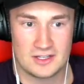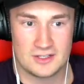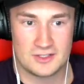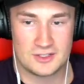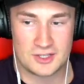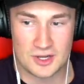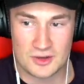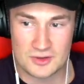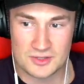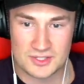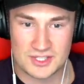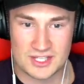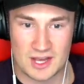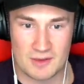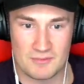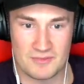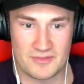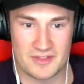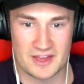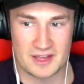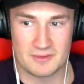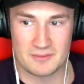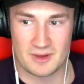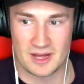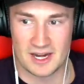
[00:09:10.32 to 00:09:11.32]
Do
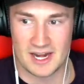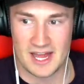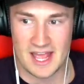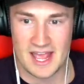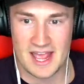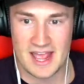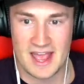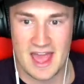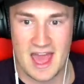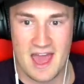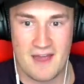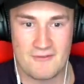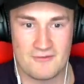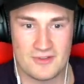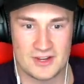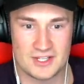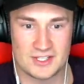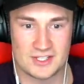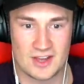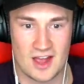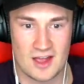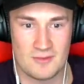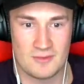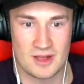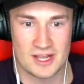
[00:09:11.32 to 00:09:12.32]
something, buddy. Every
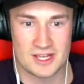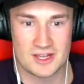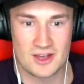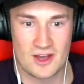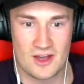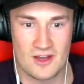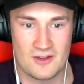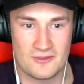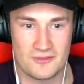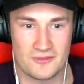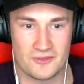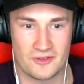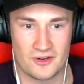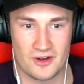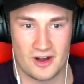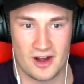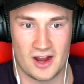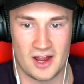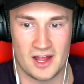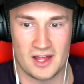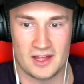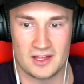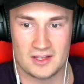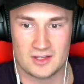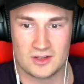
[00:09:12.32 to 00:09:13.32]
time I go for
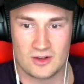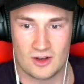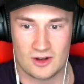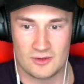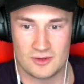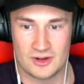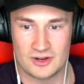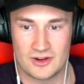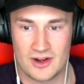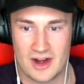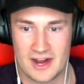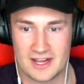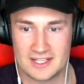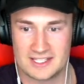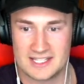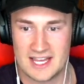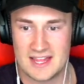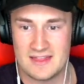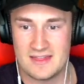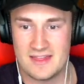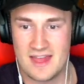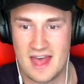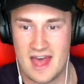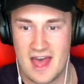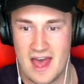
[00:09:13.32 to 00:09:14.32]
it. Conor McGregor's
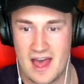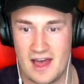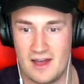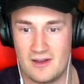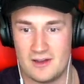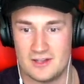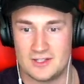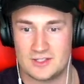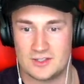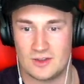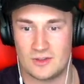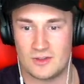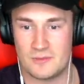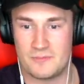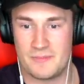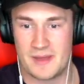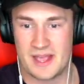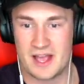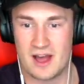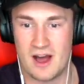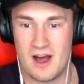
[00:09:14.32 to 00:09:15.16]
in there. He's got the big